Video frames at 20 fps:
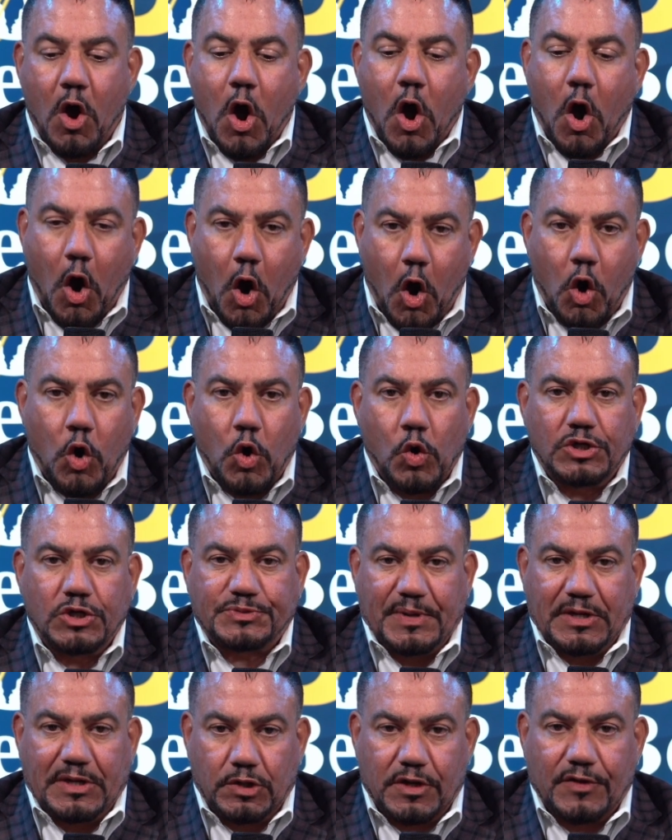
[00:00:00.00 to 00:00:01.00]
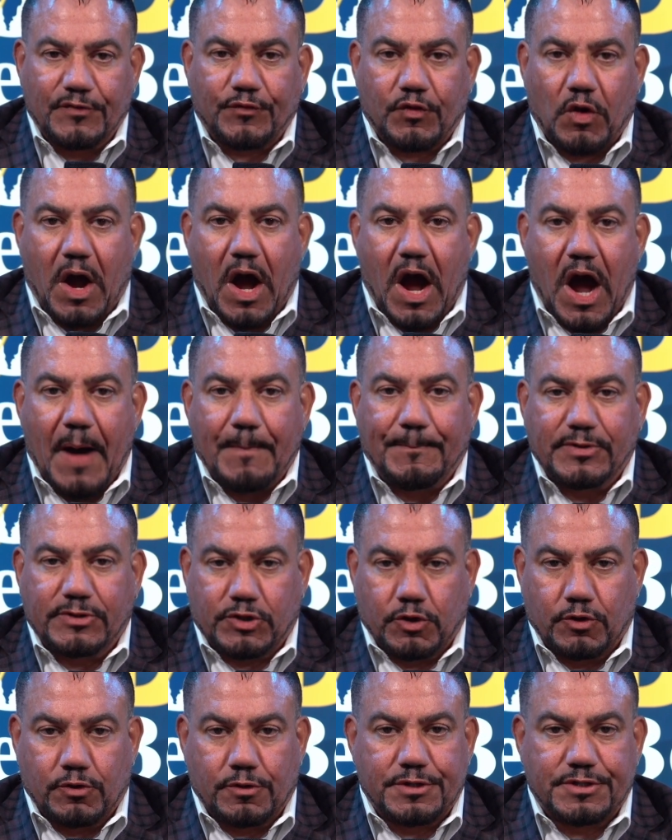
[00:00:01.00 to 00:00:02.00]
Always be looking for
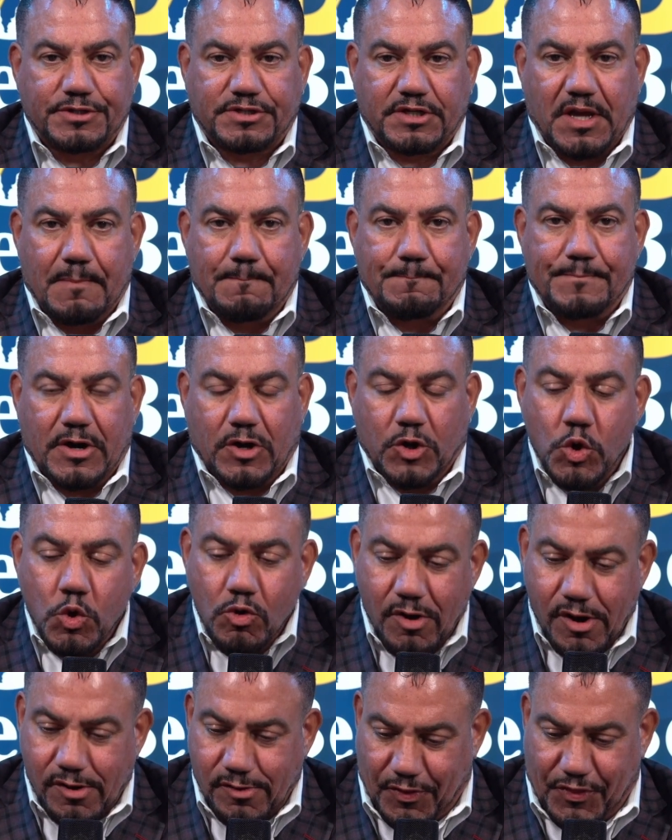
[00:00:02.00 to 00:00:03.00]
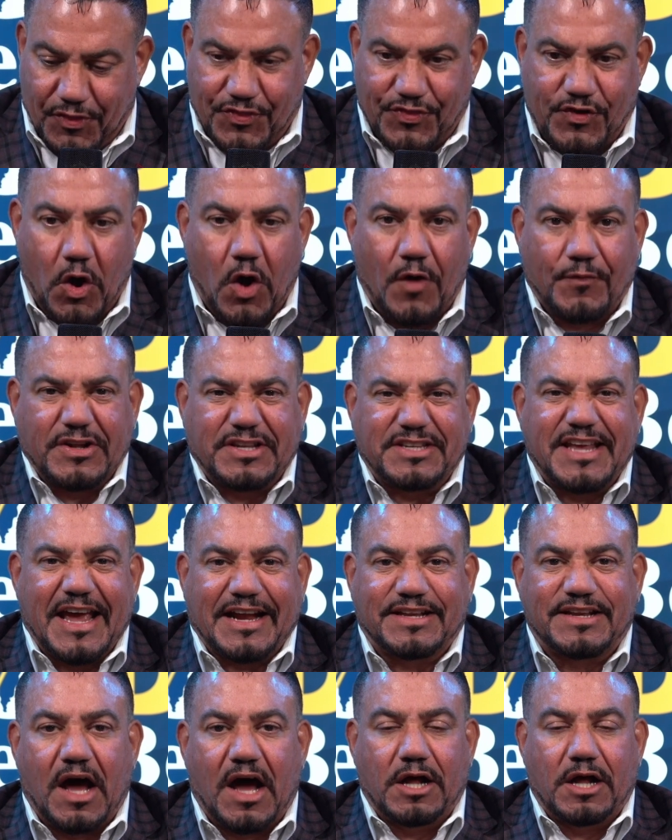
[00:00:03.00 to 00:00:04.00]
opportunities to get better. Who would have thought the
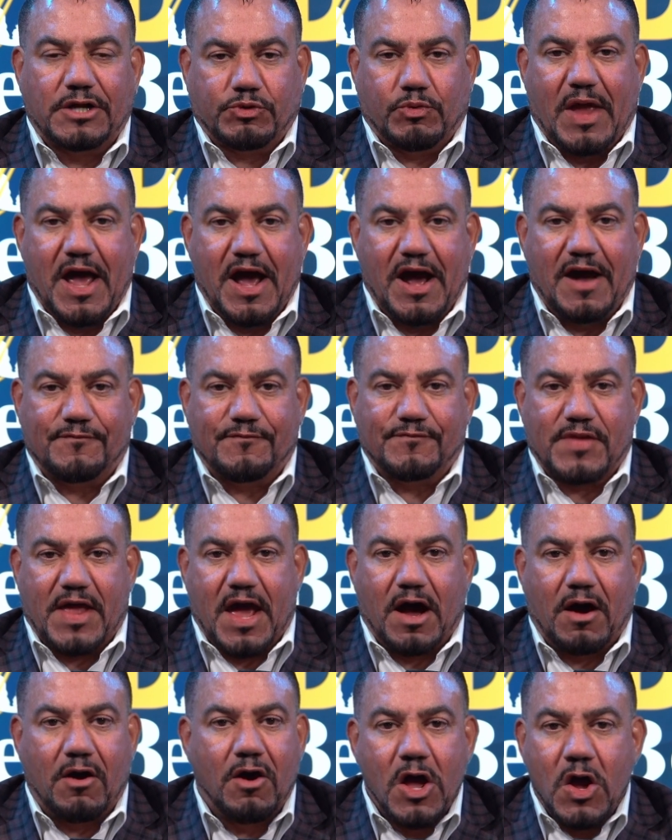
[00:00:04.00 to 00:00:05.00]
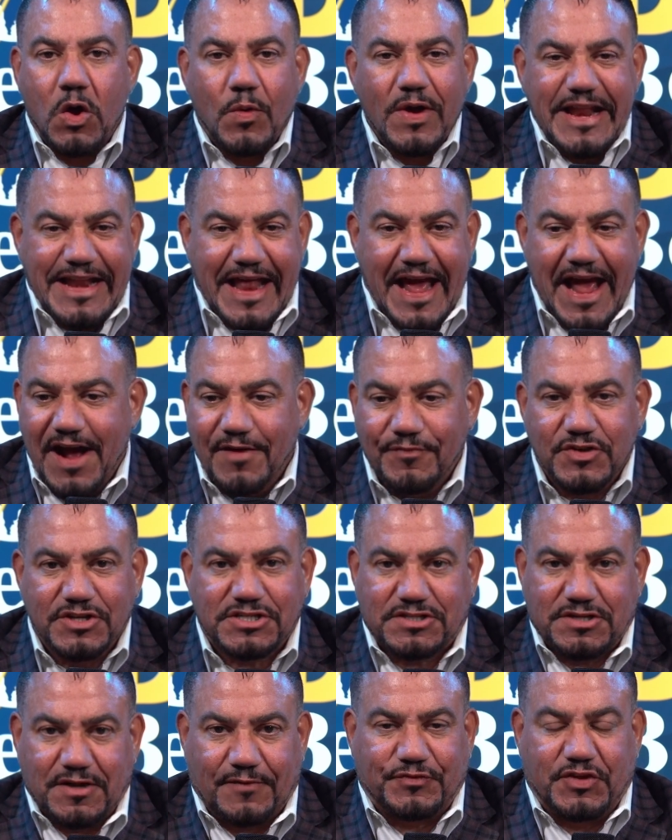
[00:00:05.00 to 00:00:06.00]
technology we have now? We didn't have this
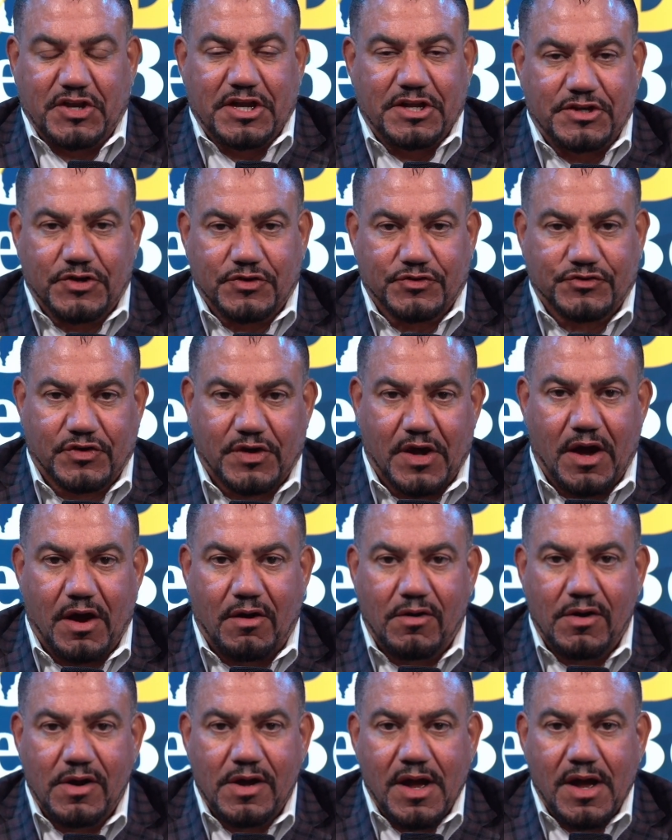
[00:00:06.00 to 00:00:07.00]
stuff 10 years ago.